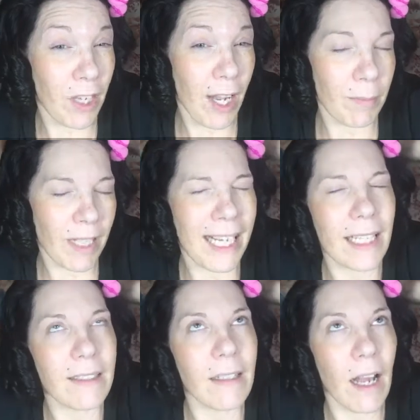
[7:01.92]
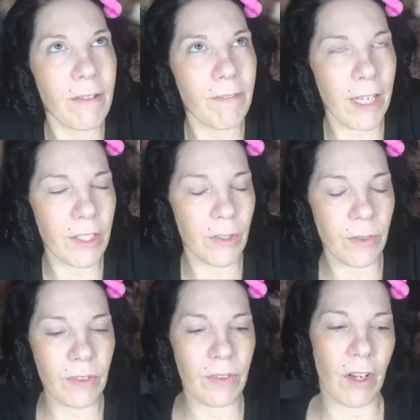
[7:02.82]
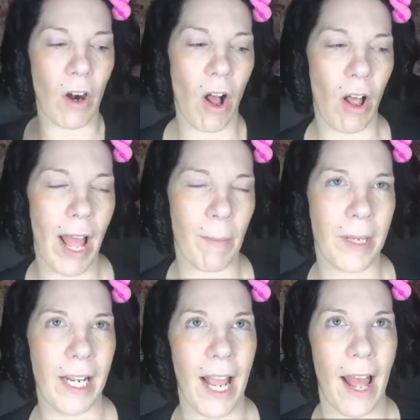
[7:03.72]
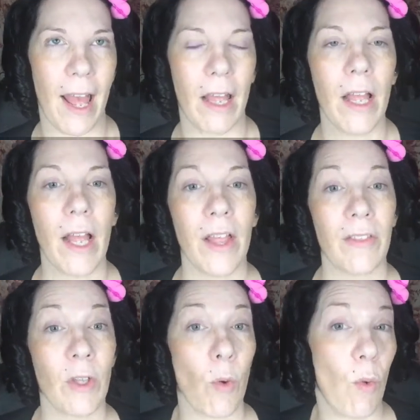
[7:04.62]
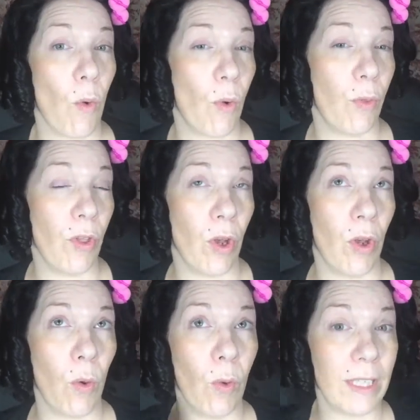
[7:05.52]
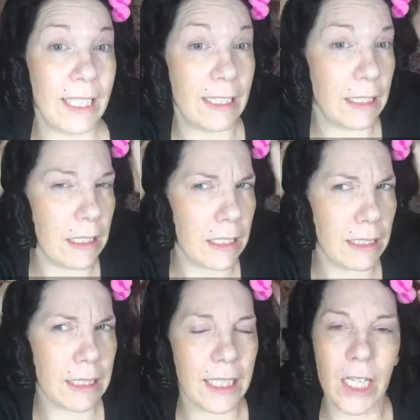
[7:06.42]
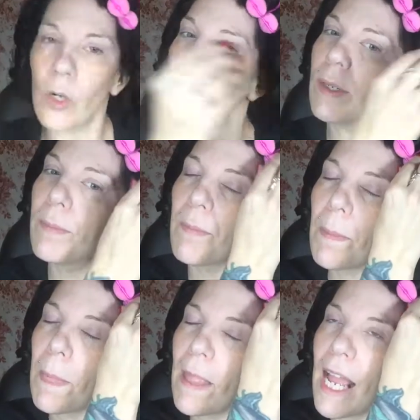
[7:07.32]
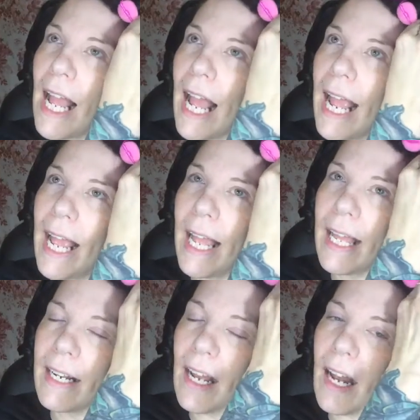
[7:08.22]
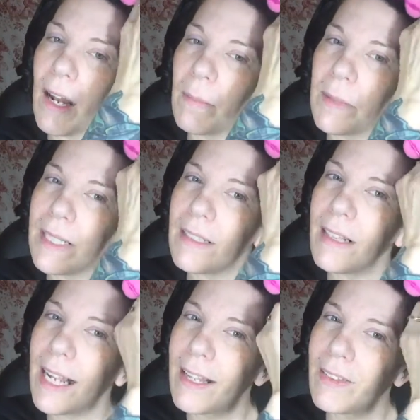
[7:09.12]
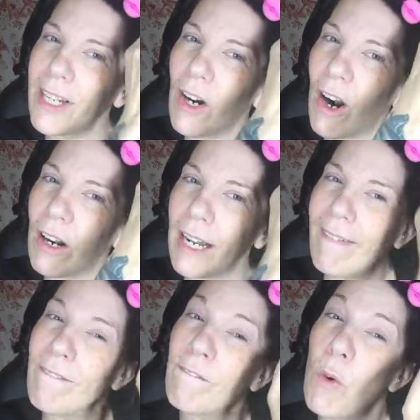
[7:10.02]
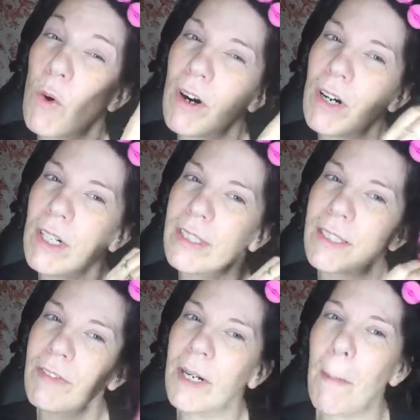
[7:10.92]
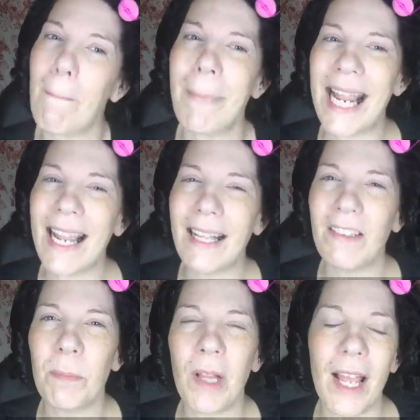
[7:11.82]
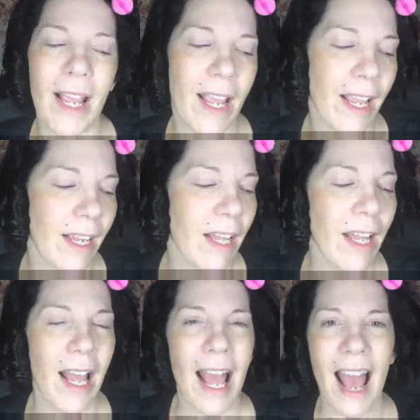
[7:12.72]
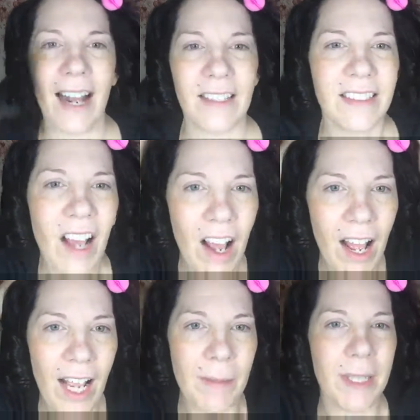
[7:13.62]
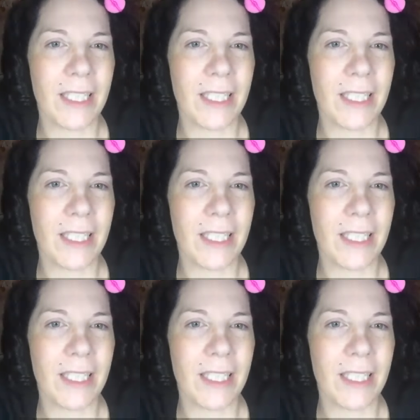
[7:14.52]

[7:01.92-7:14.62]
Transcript: time. Like, it's not venues, they're all happening at the Orleans Casino. And like, there are like 4 different bands playing at a time